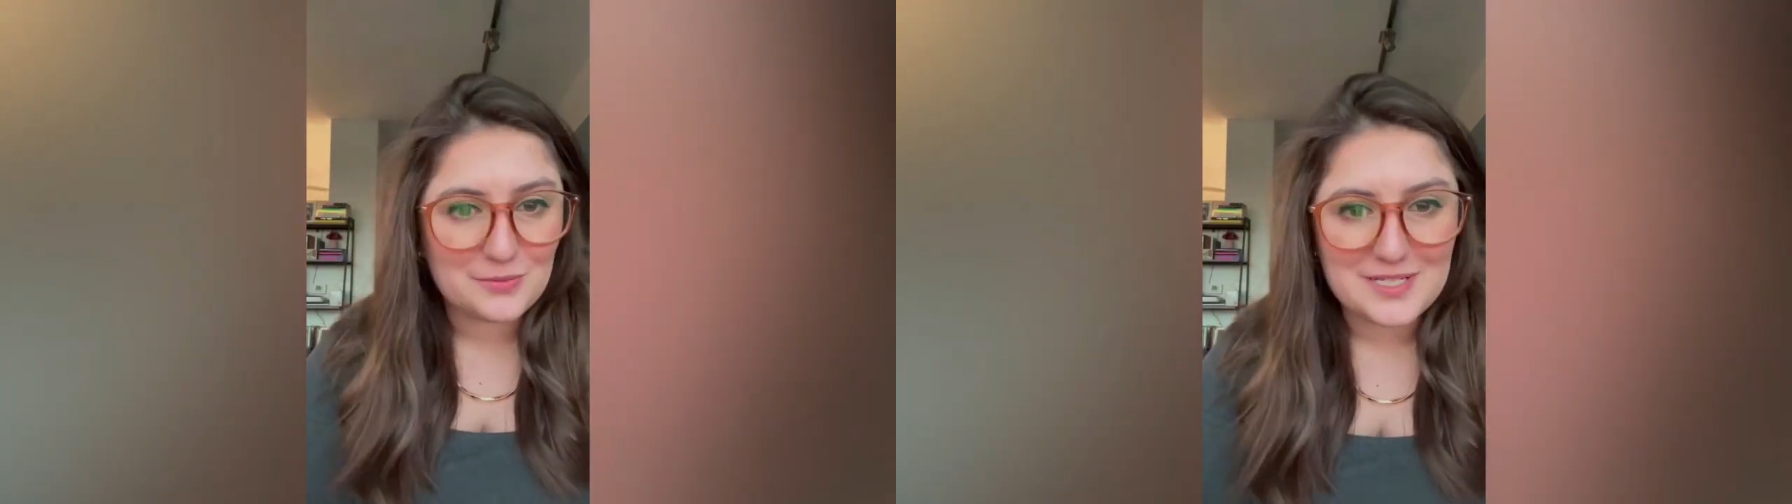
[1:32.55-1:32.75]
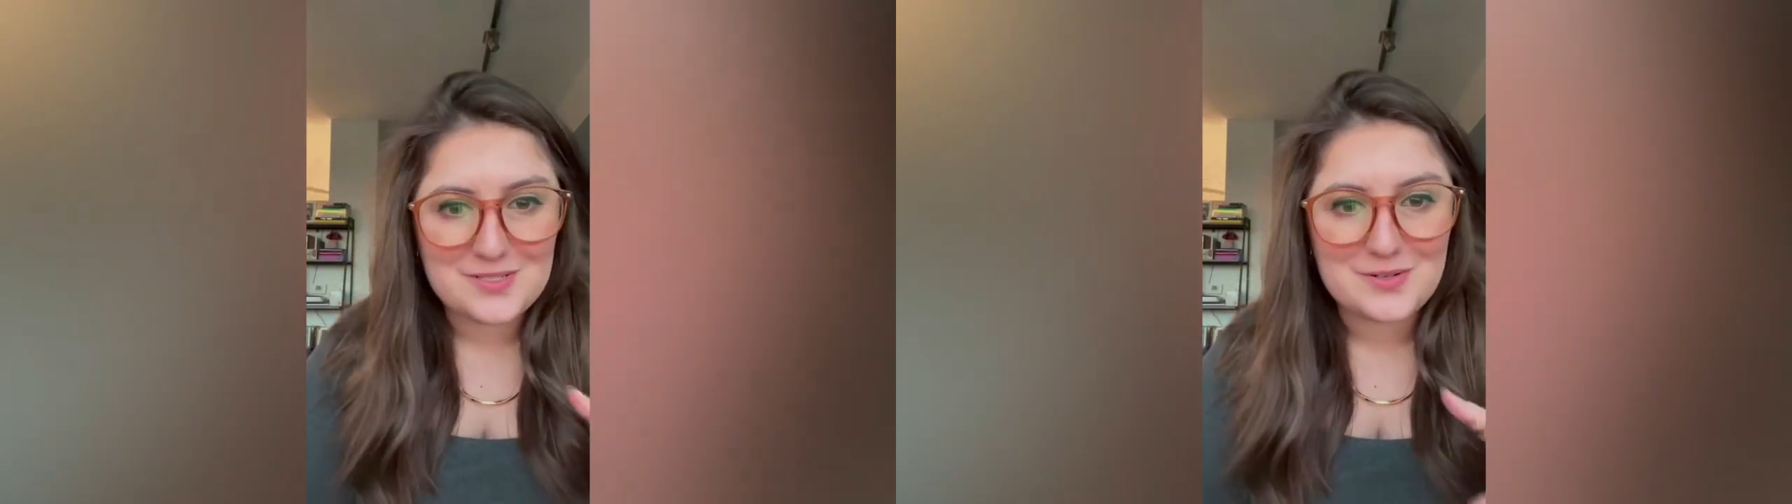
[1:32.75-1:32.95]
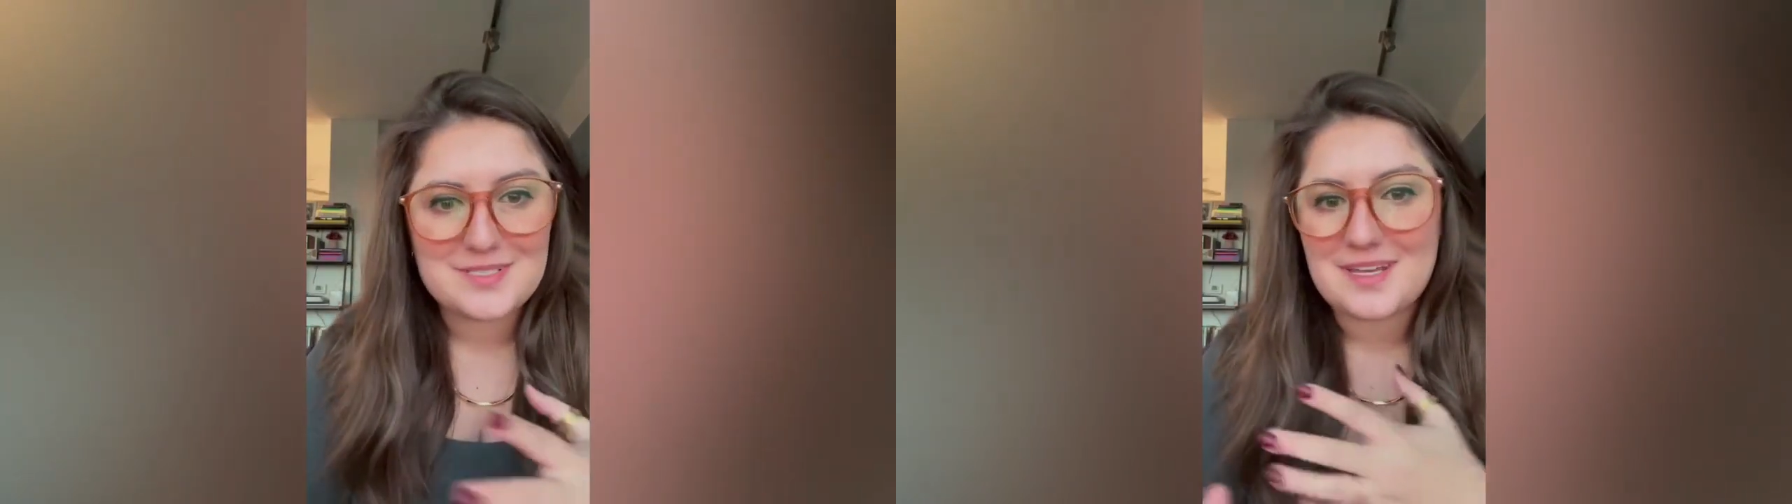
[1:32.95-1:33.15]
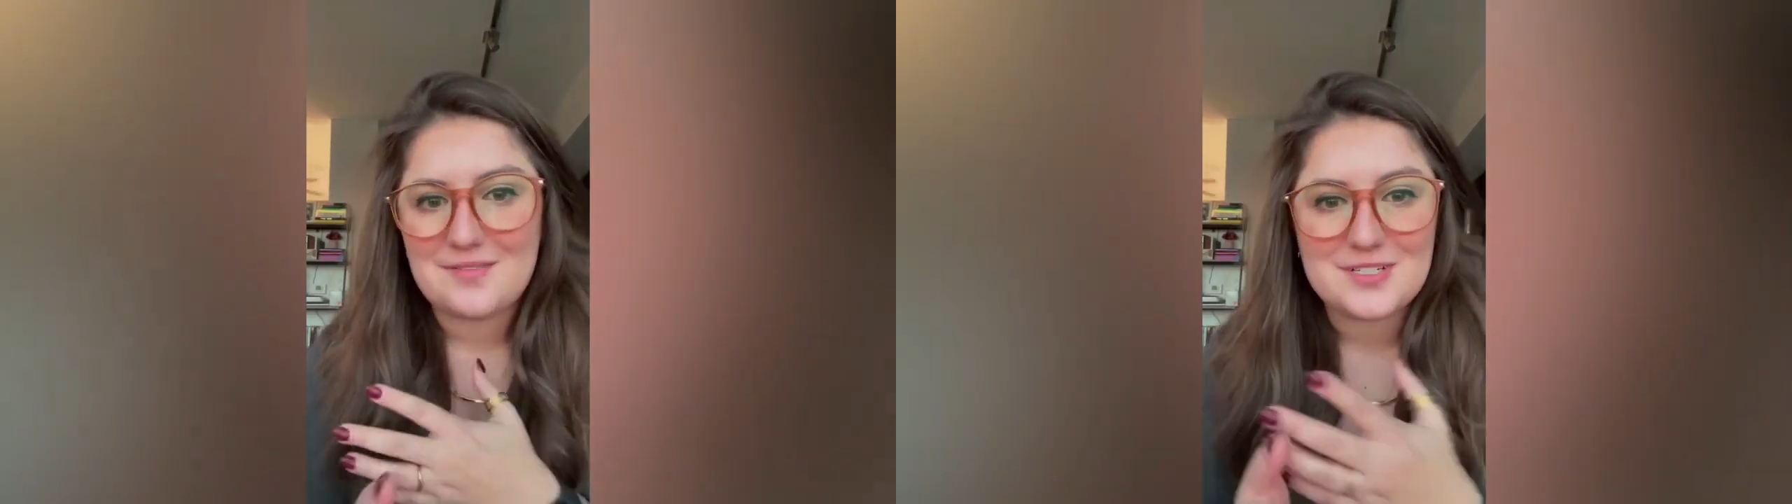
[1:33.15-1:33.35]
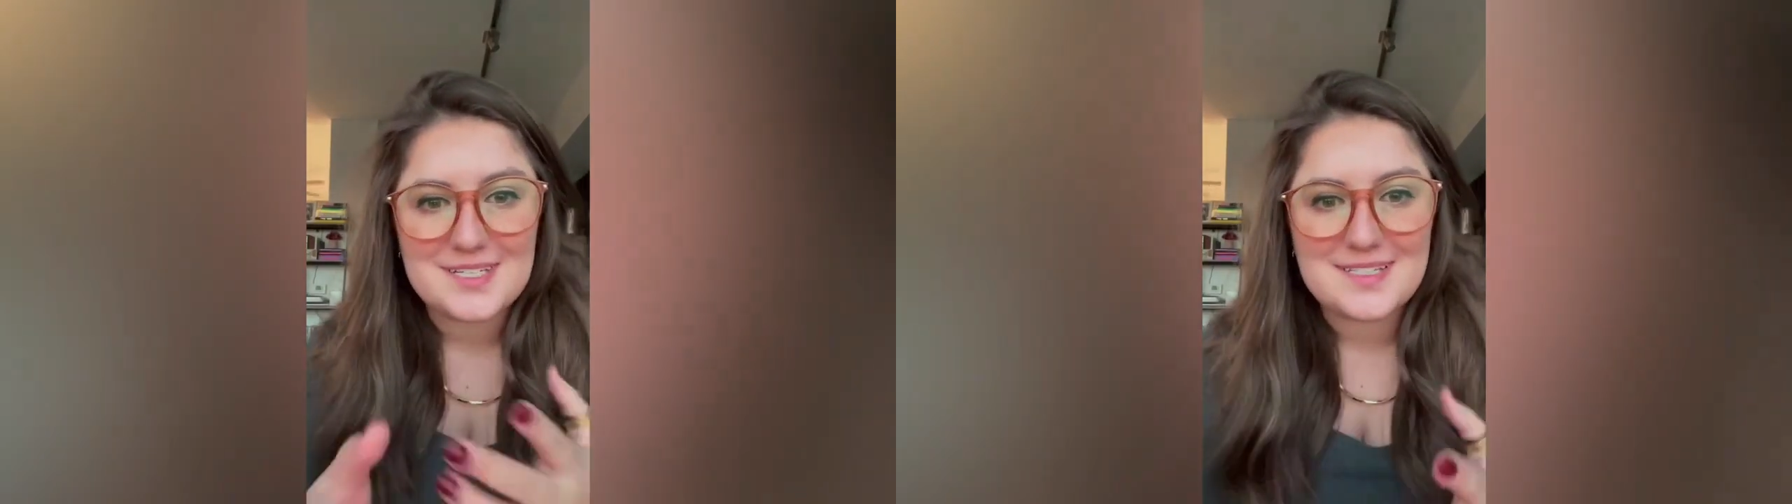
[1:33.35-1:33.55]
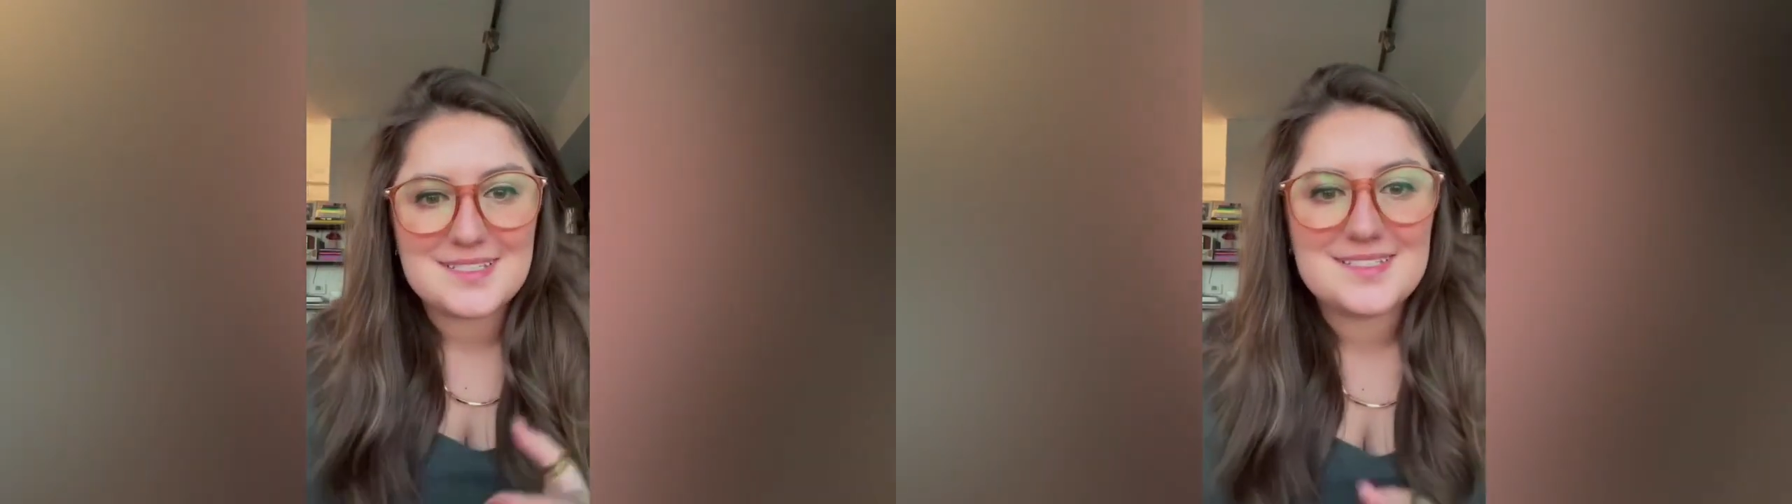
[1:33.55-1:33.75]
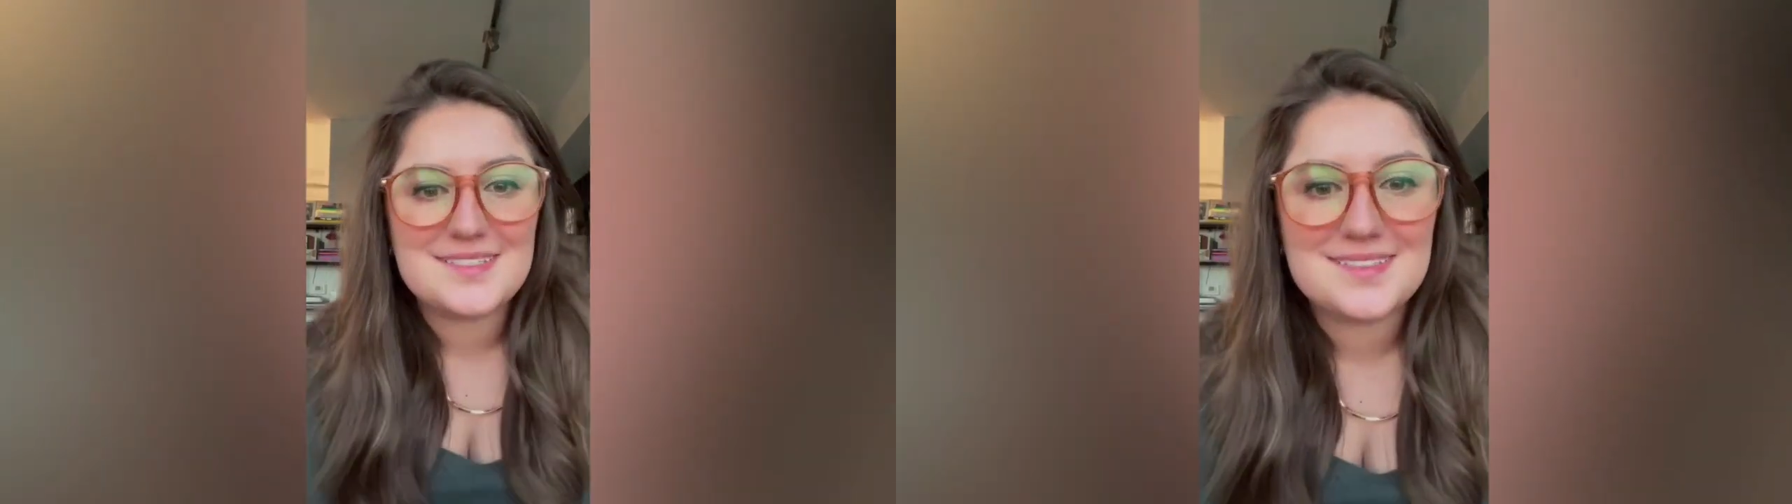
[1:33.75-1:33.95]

resource ever since.